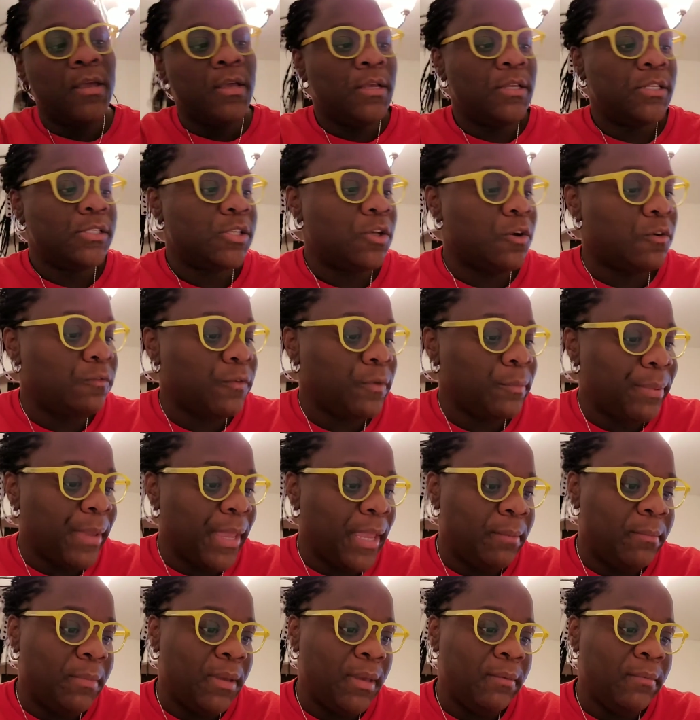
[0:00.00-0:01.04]
So for
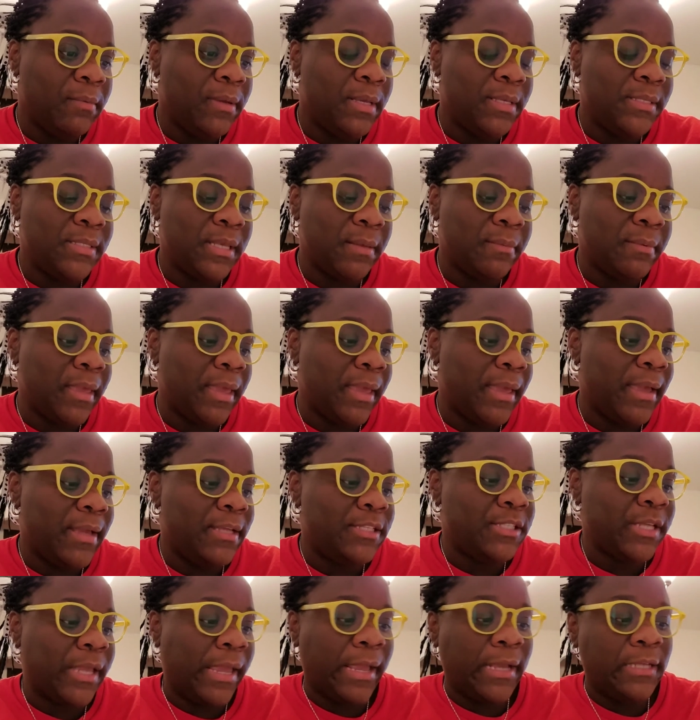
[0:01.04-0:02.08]
payment, we accept
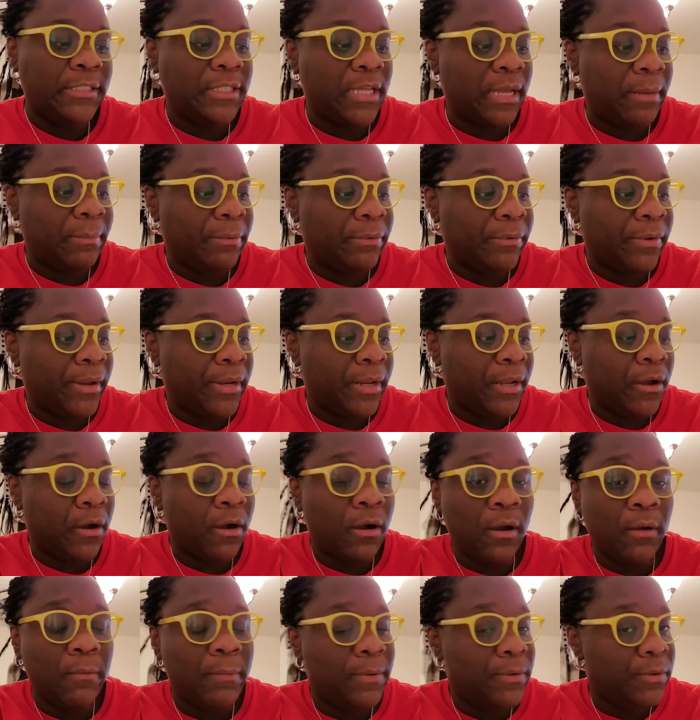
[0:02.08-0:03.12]
cash, Cash App, or credit
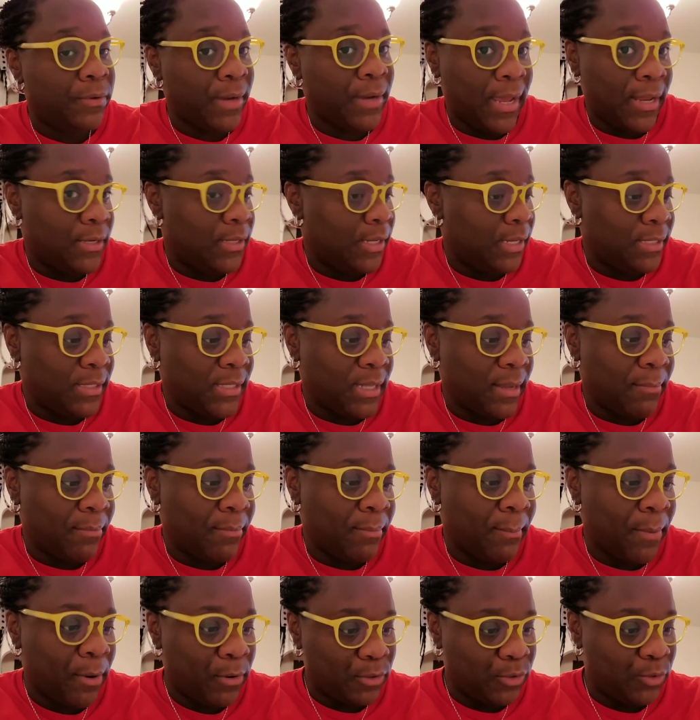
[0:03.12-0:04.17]
card. We do not
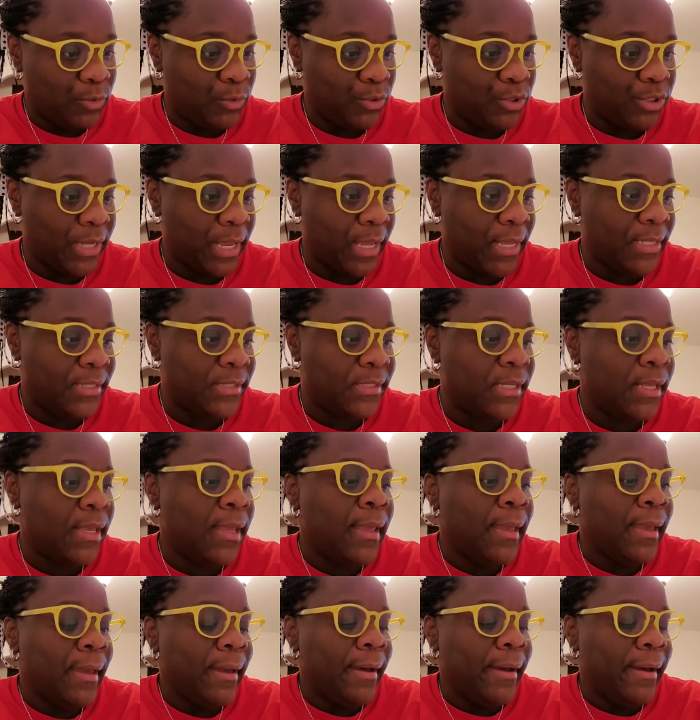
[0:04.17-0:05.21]
accept personal checks.
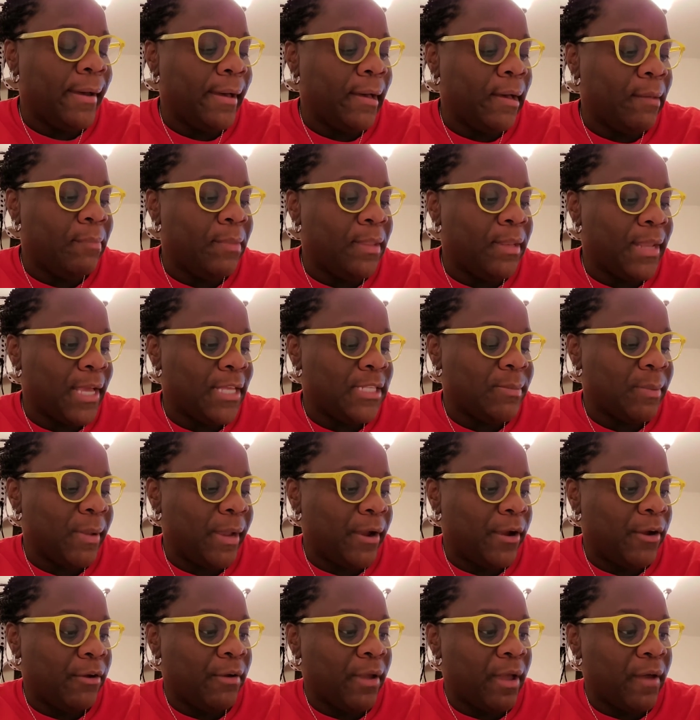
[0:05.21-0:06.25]
The next
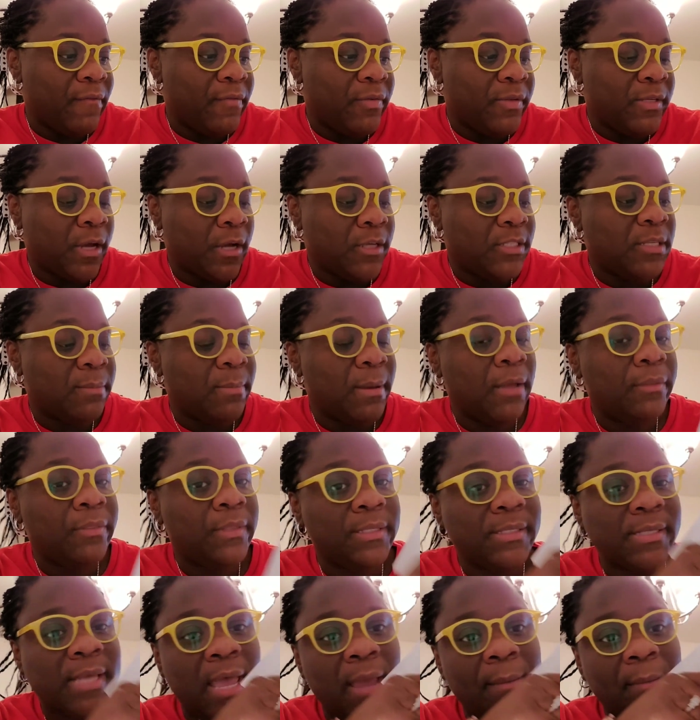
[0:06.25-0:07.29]
paragraph talks about the
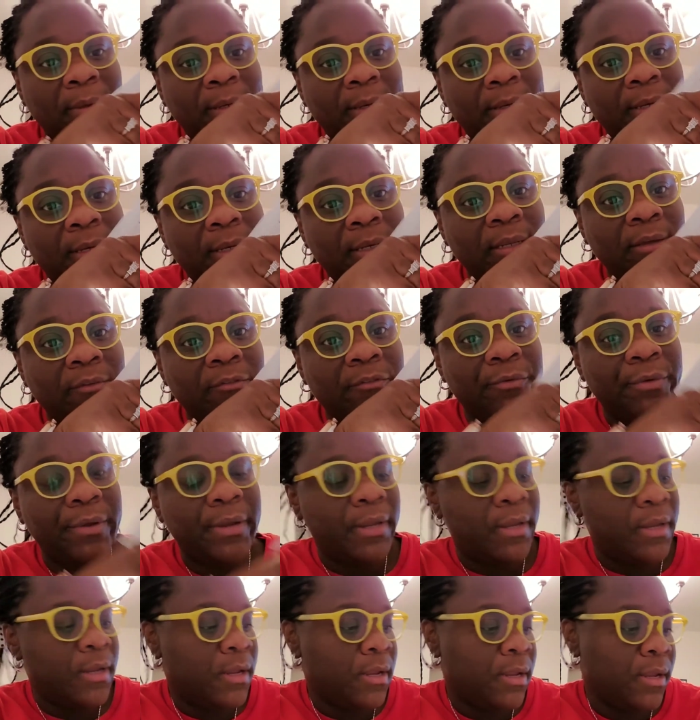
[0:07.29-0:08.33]
timing and
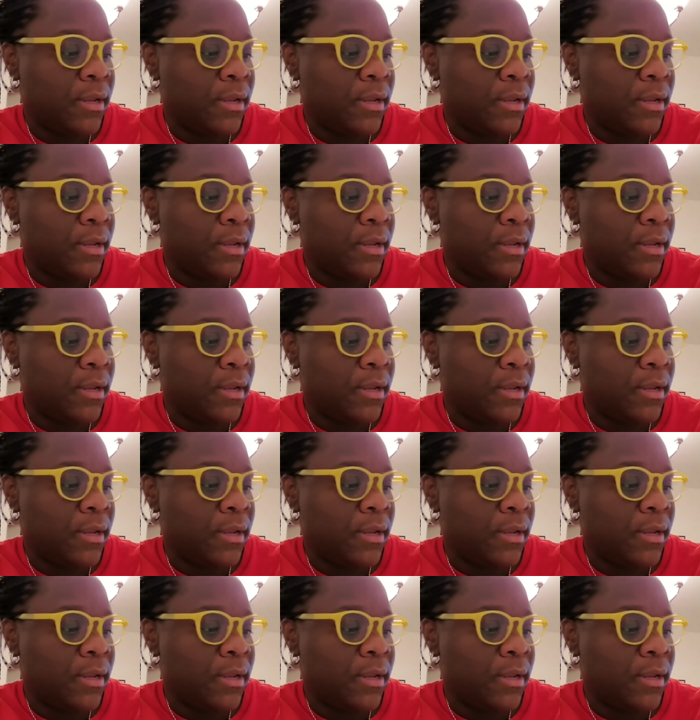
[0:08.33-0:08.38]
delivery.